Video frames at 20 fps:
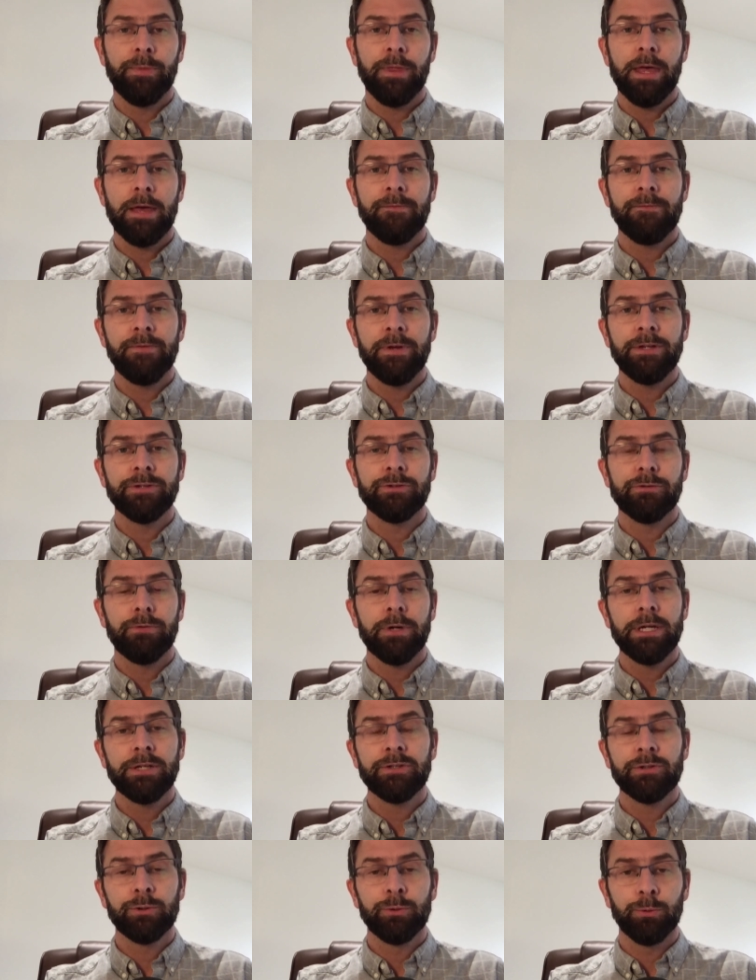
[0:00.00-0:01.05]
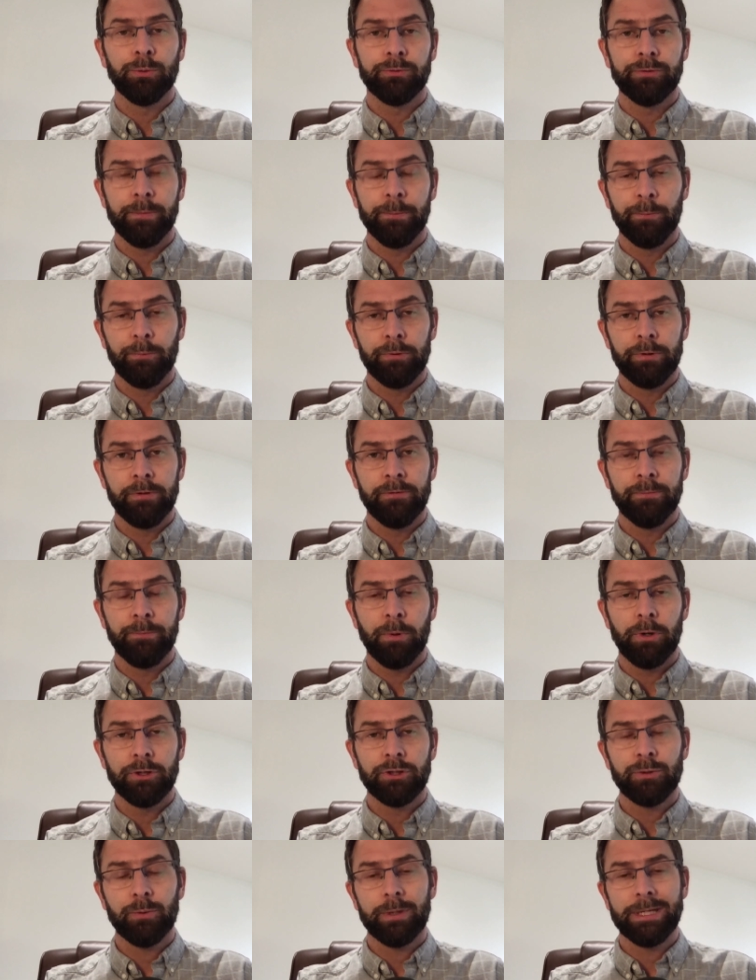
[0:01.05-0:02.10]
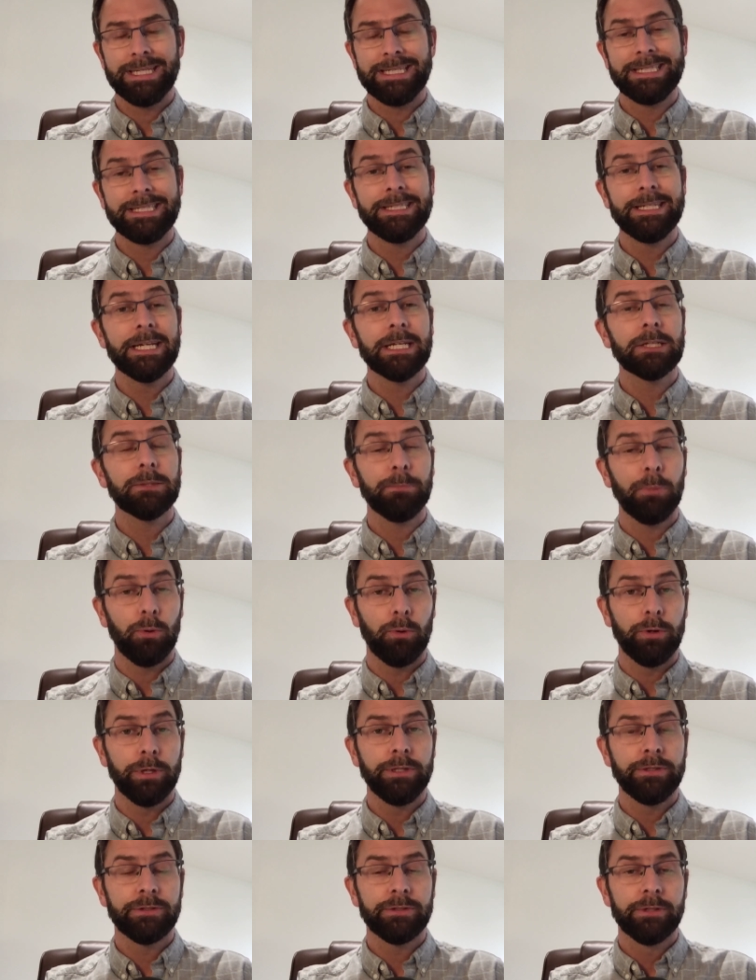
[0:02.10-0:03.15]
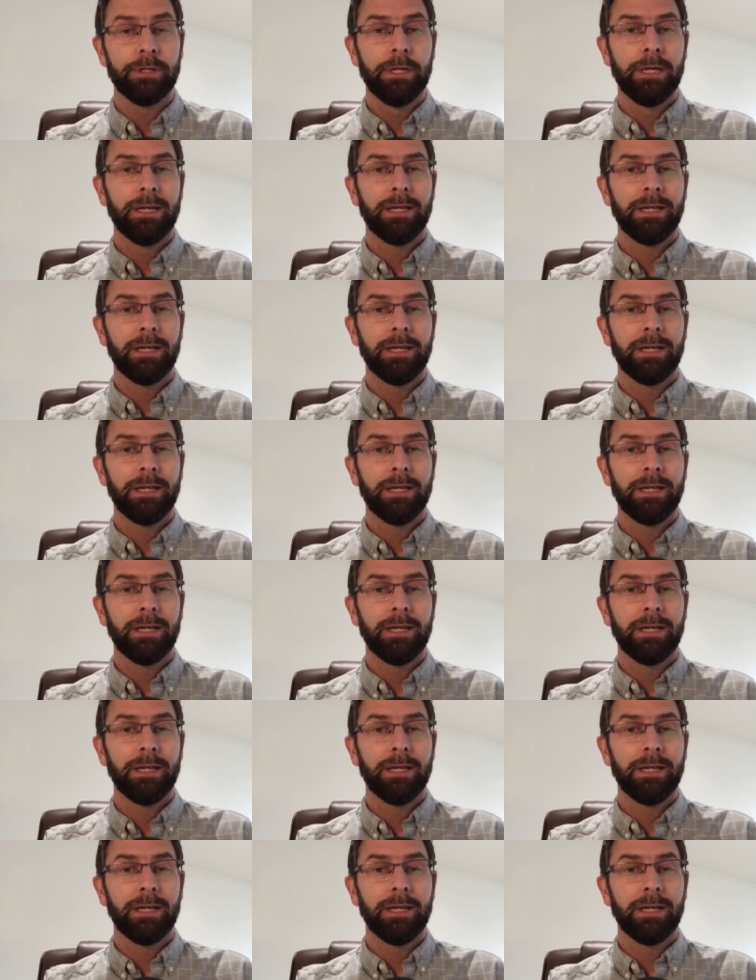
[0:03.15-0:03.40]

their Visa A scores improved by 26 points